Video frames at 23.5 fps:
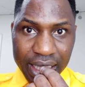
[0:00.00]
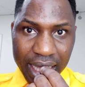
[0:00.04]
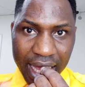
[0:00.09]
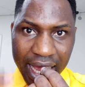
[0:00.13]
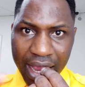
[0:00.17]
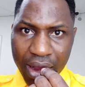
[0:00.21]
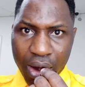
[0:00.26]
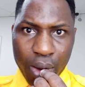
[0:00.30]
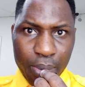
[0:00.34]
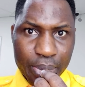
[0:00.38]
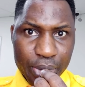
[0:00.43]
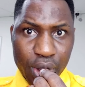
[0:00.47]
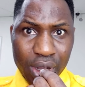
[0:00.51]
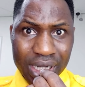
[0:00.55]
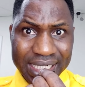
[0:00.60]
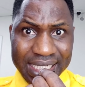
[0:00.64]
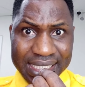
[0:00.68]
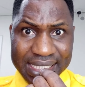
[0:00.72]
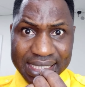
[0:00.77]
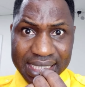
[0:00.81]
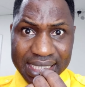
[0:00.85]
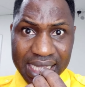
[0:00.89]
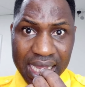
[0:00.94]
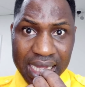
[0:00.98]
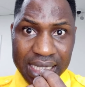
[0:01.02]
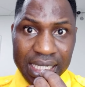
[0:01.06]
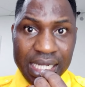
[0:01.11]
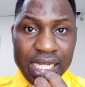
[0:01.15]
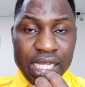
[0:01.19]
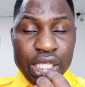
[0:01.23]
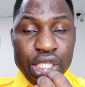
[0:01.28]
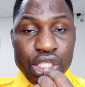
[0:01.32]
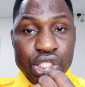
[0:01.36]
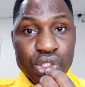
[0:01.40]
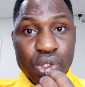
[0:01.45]
I hope you understand.
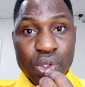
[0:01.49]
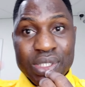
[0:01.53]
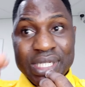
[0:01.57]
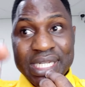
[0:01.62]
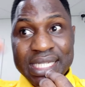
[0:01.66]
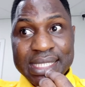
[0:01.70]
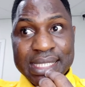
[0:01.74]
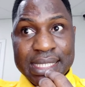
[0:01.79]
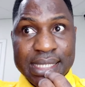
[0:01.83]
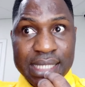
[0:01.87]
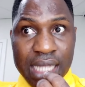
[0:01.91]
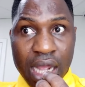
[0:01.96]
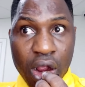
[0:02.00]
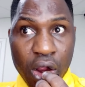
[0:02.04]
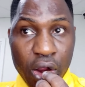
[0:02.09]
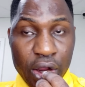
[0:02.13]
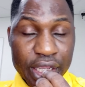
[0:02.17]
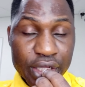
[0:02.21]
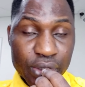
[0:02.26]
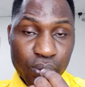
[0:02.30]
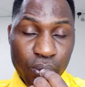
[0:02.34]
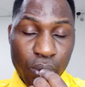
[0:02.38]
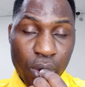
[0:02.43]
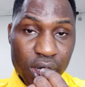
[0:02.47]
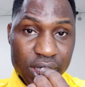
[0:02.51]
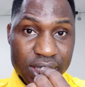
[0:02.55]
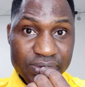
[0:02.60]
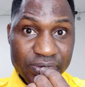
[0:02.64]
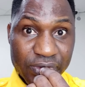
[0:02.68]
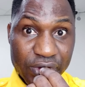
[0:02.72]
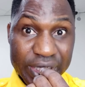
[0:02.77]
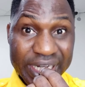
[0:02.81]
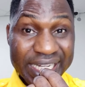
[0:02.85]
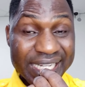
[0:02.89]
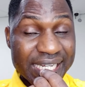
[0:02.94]
So this is how it works
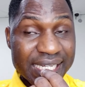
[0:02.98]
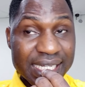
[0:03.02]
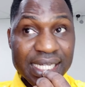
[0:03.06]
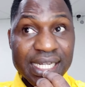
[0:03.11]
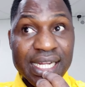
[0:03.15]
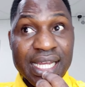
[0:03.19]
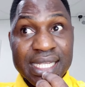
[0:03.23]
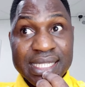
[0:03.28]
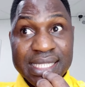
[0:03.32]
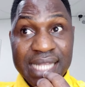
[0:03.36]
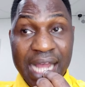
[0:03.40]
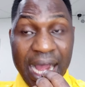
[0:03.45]
for the Netherlands.